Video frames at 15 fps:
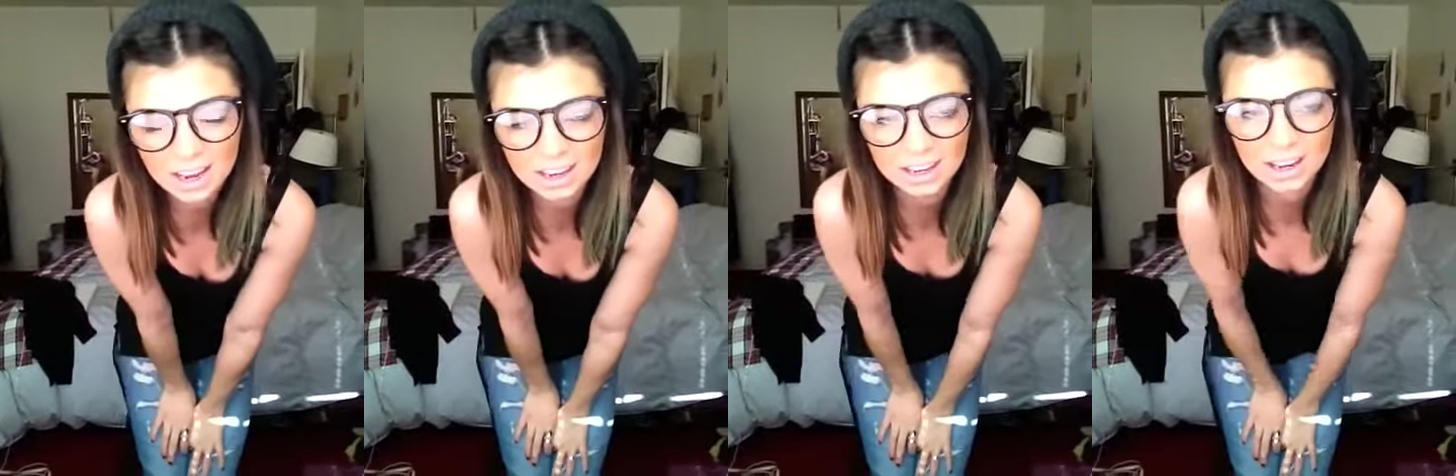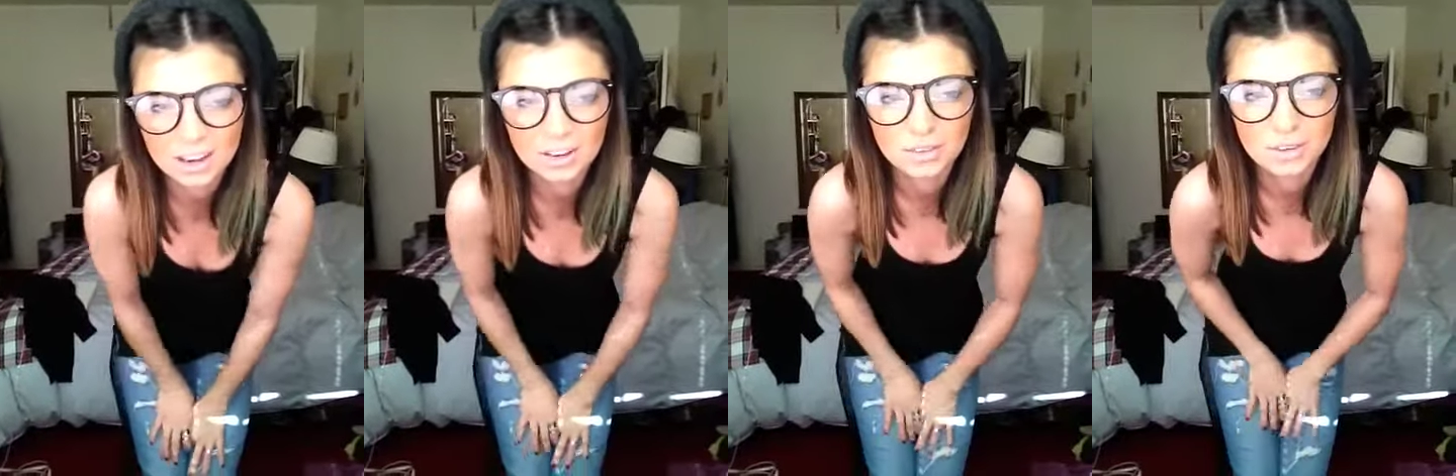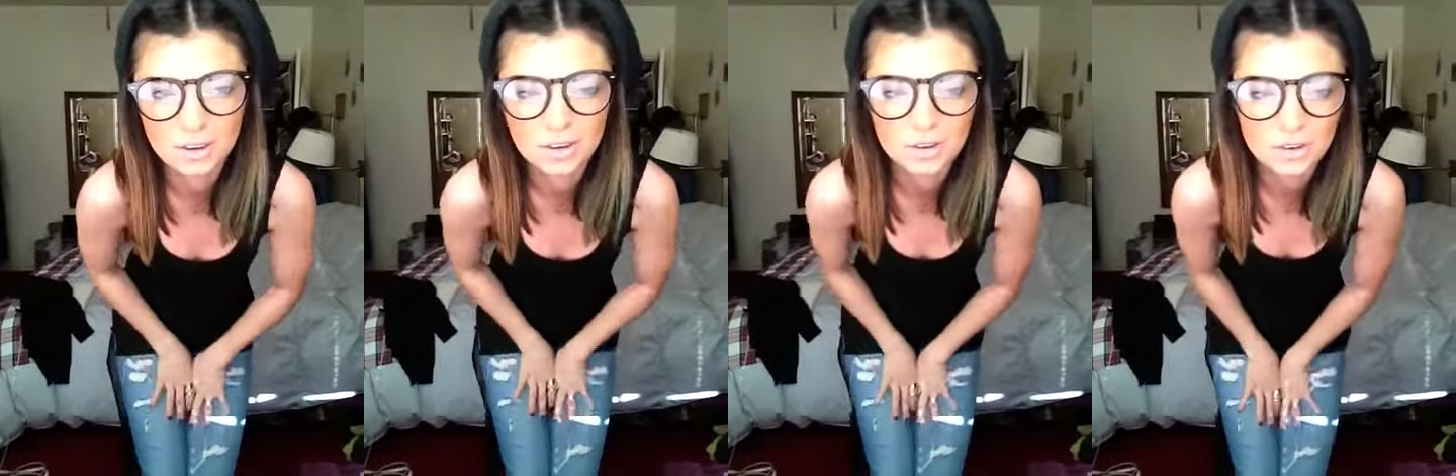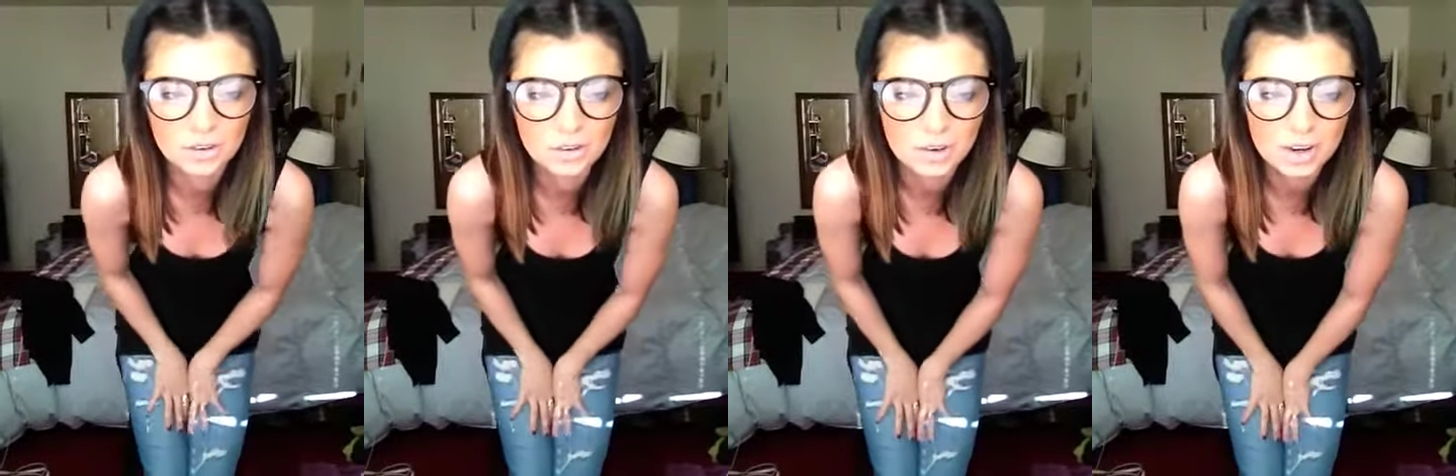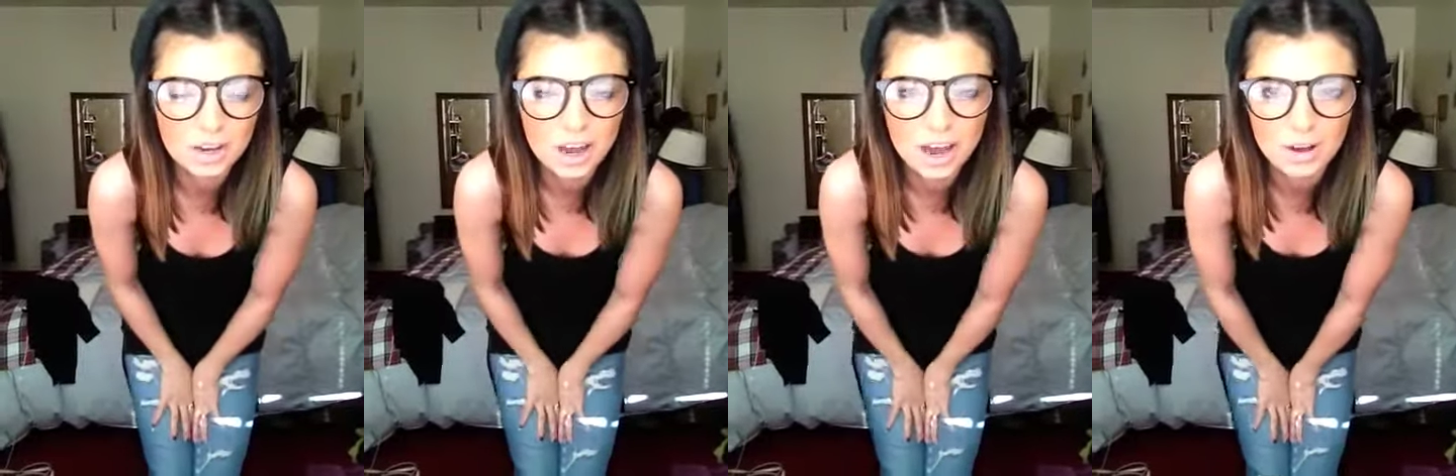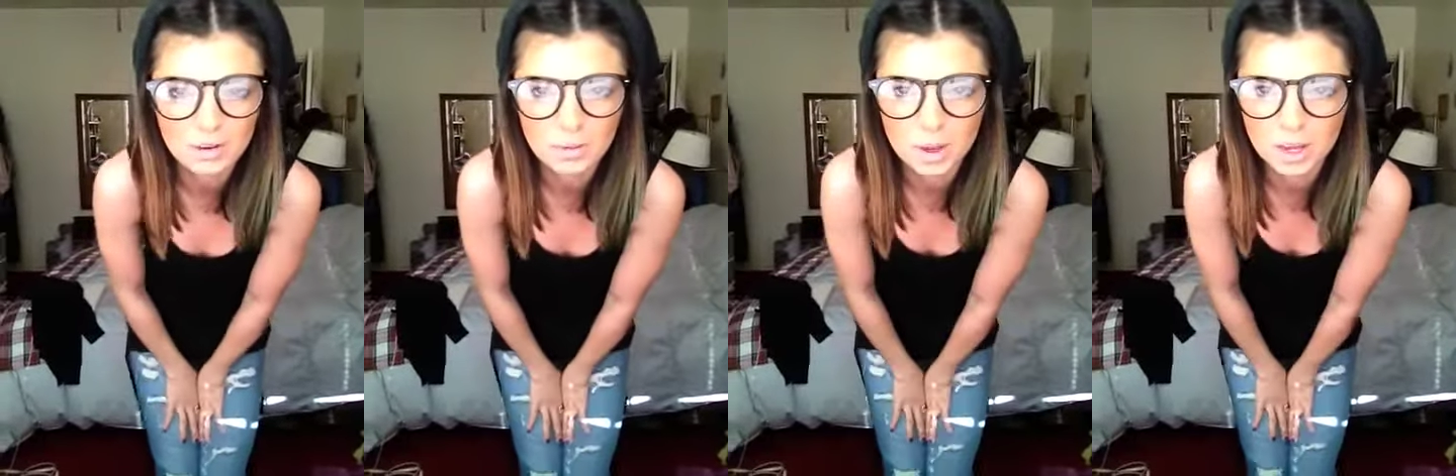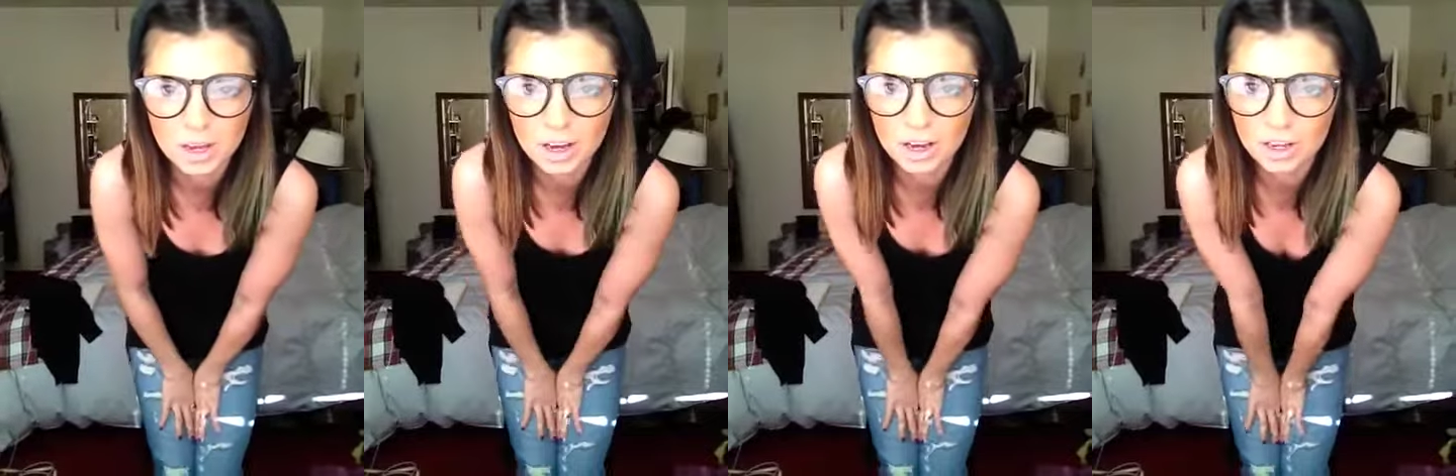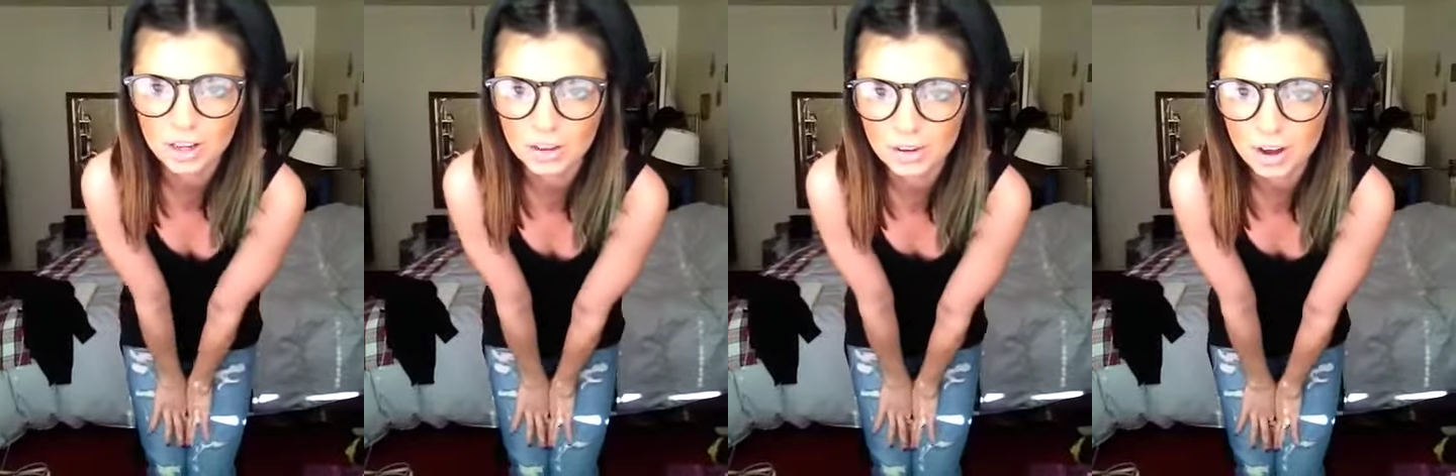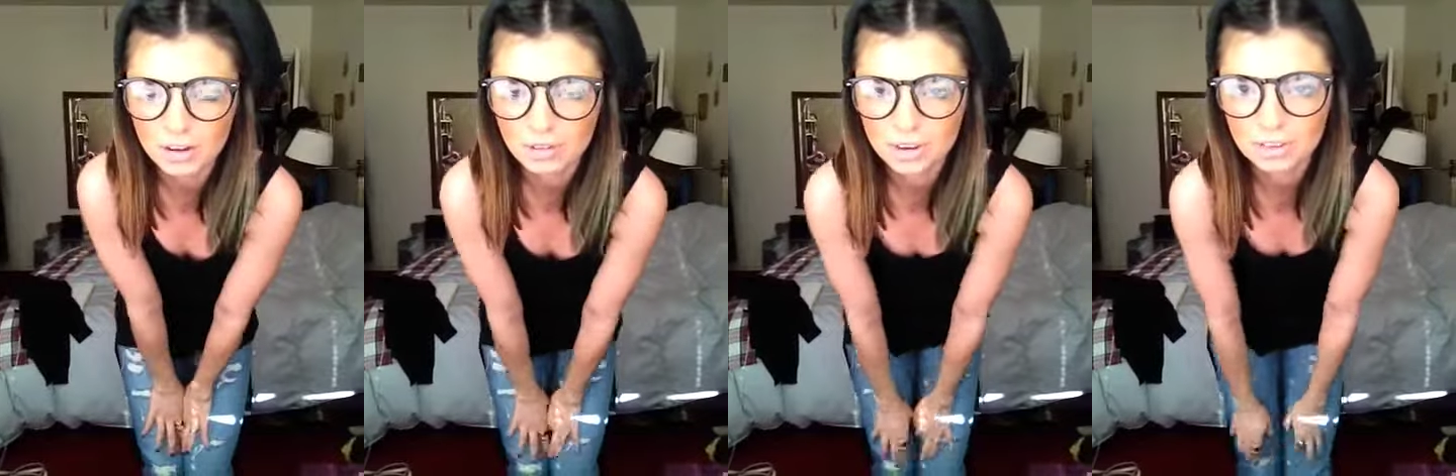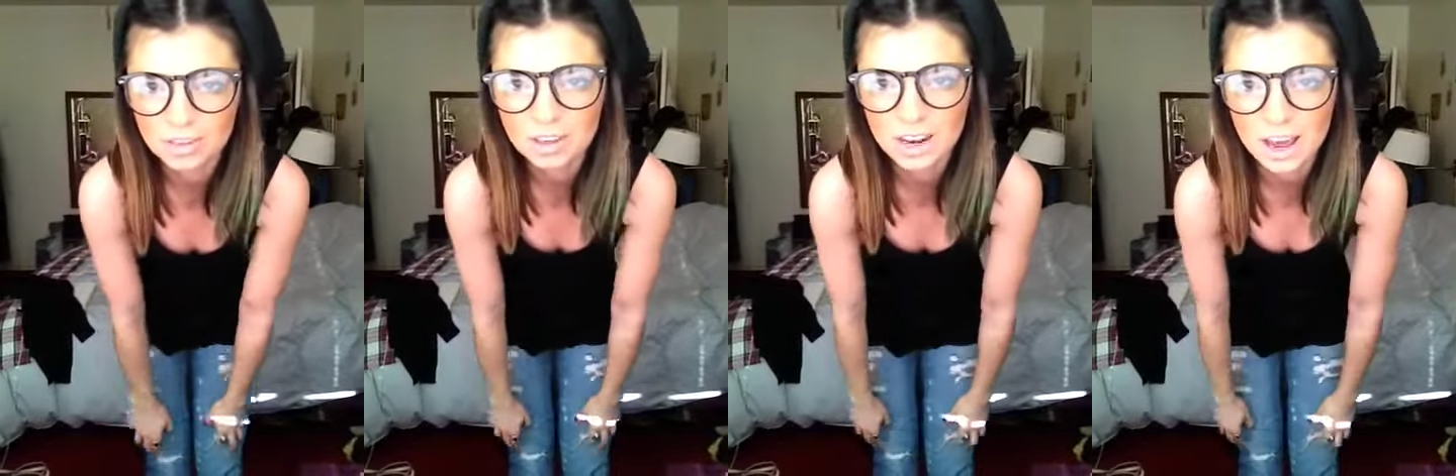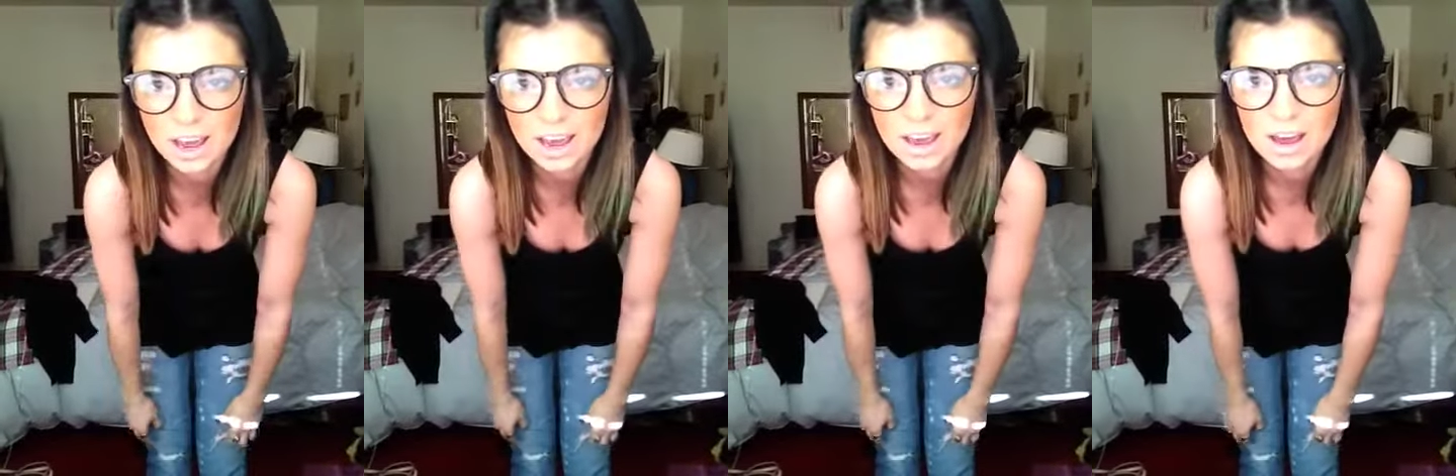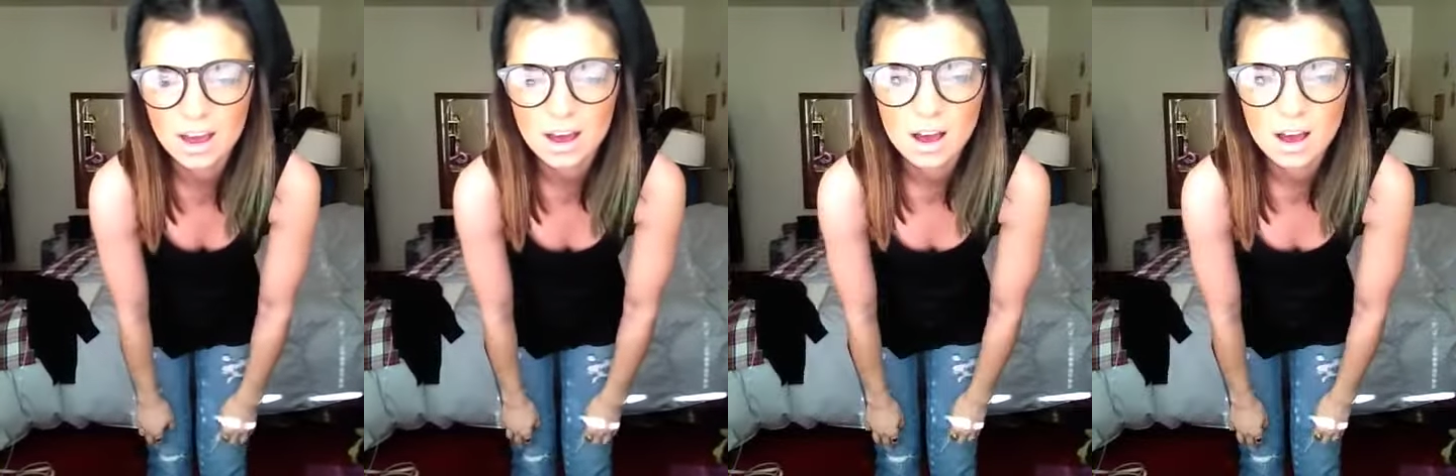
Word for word: and I figured I would make another outfit of the day.